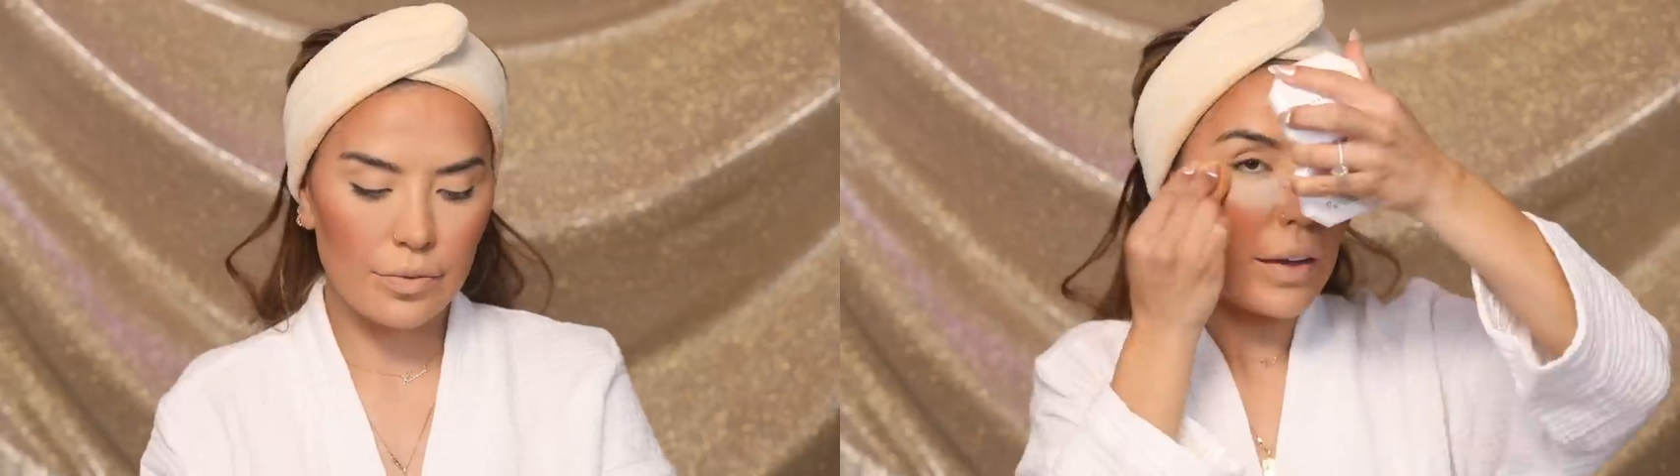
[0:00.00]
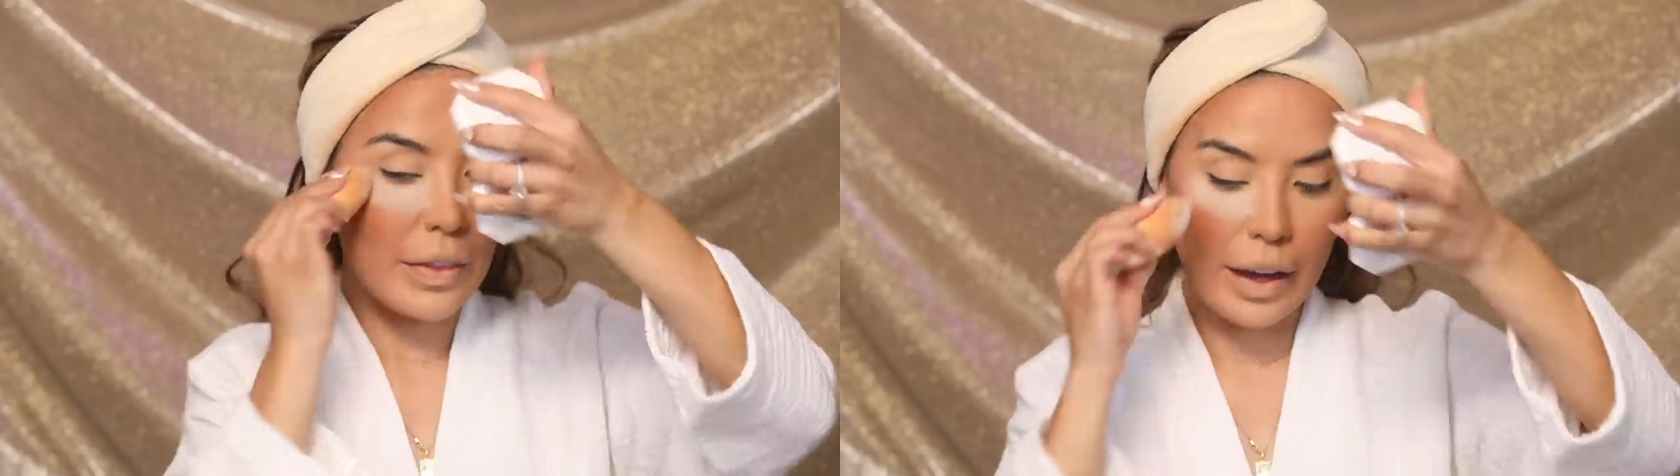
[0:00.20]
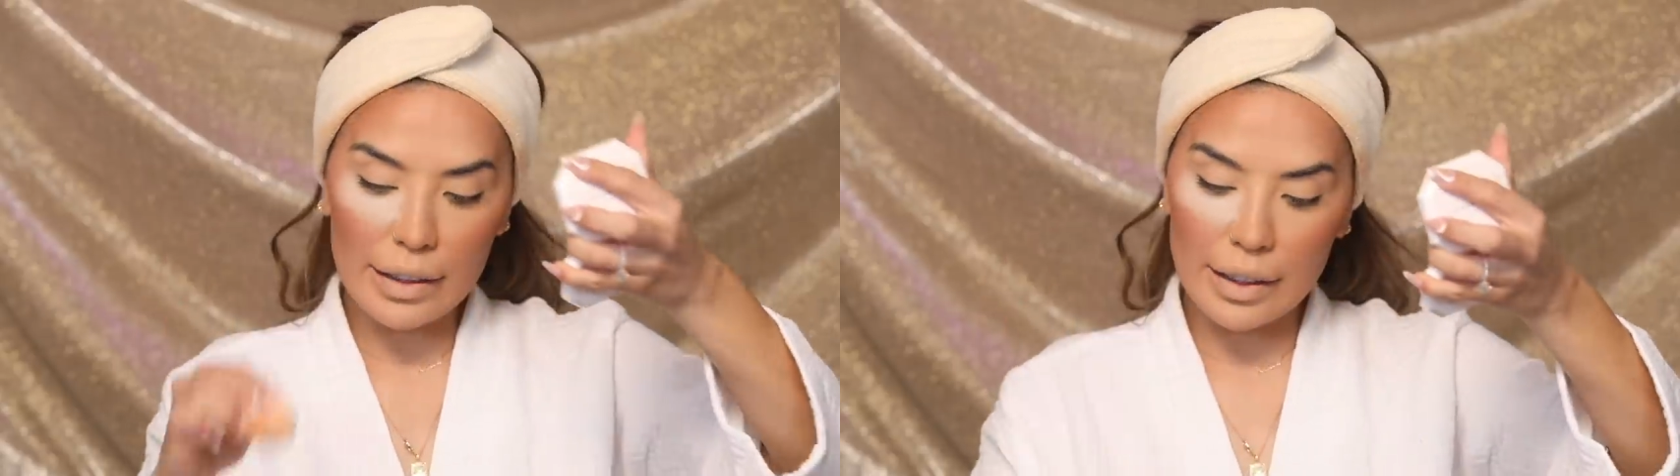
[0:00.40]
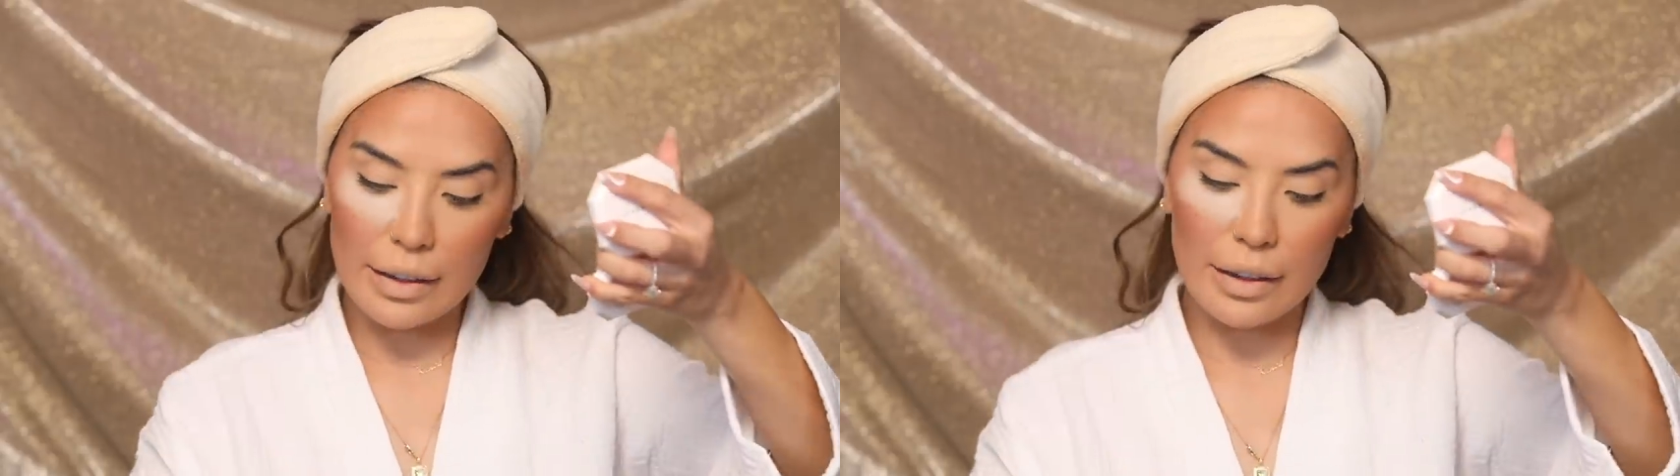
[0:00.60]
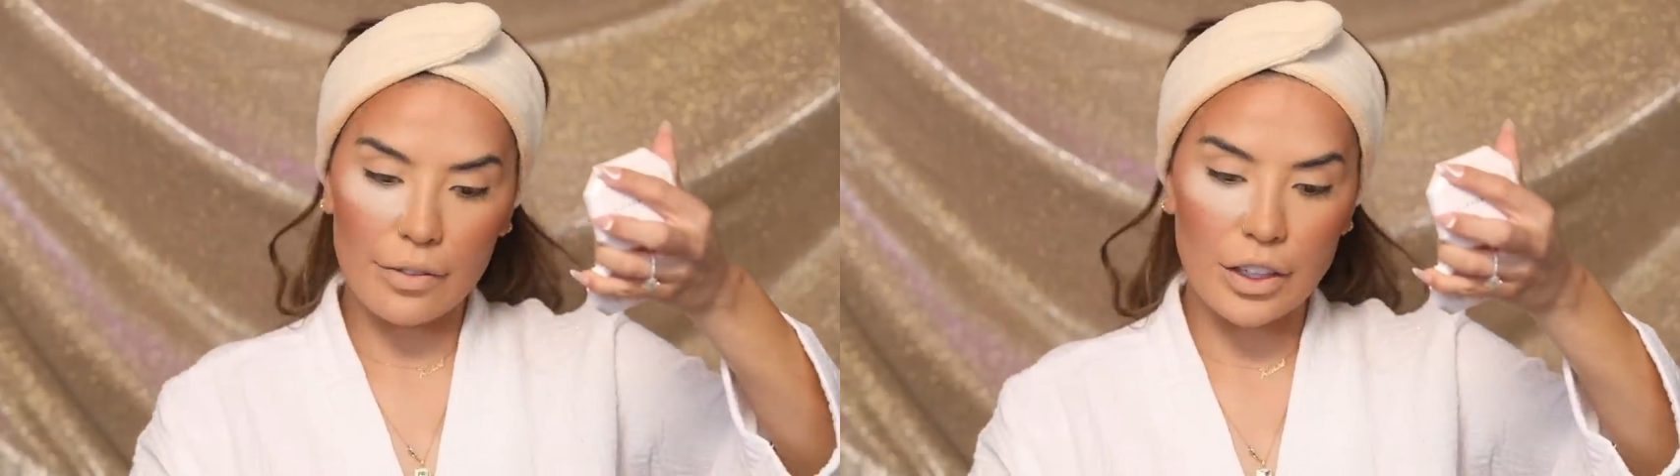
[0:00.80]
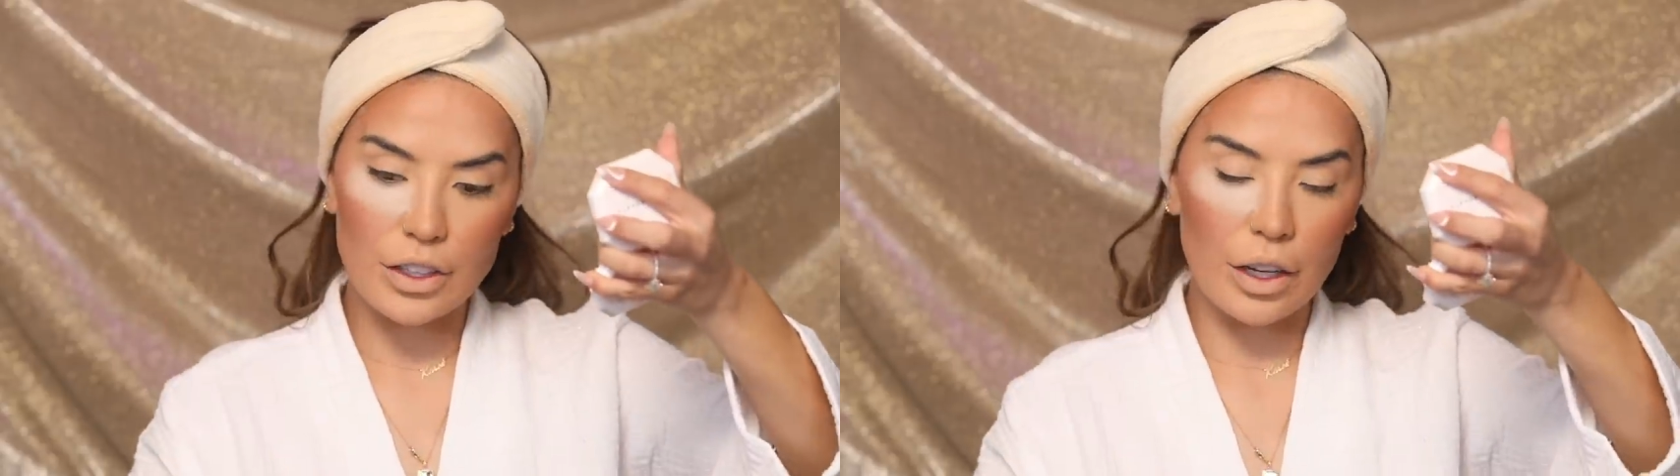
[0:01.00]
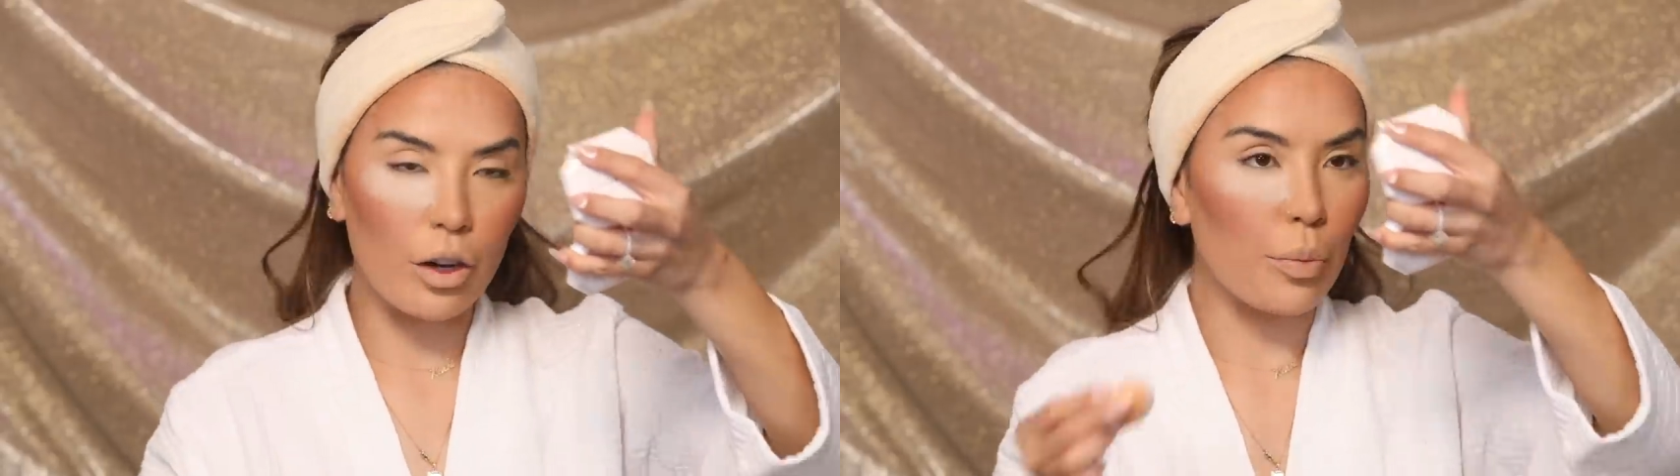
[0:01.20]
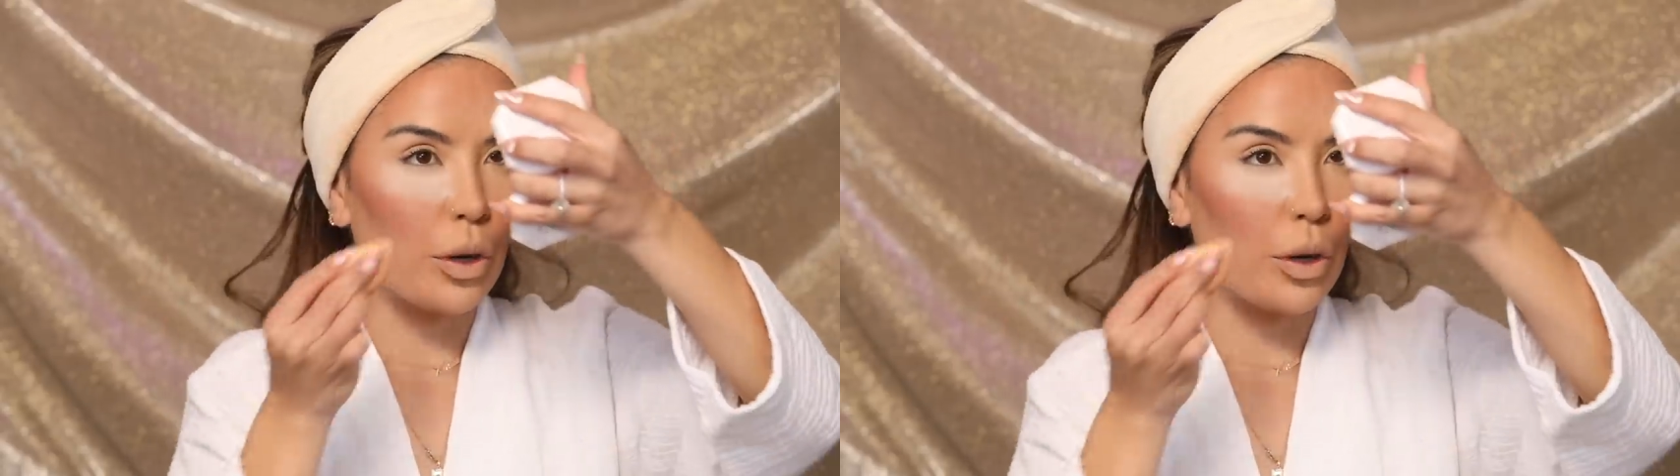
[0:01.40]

I think I need to officially go